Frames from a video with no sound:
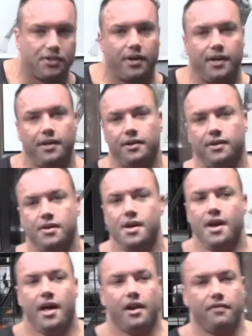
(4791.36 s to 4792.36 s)
on it
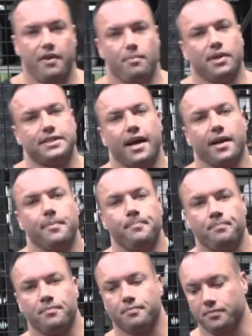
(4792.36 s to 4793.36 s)
and I've hit my target.
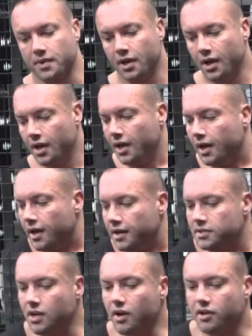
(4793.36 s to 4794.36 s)

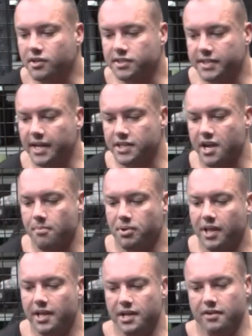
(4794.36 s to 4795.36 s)
So sets are
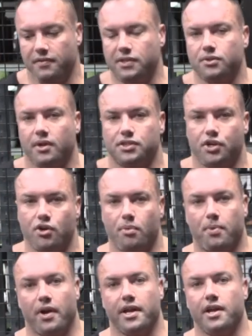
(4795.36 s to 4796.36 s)
completely individualized to your
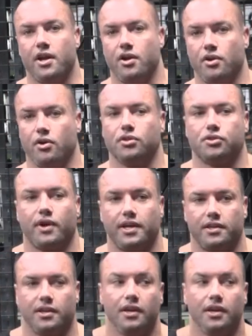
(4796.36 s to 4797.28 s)
body, your strength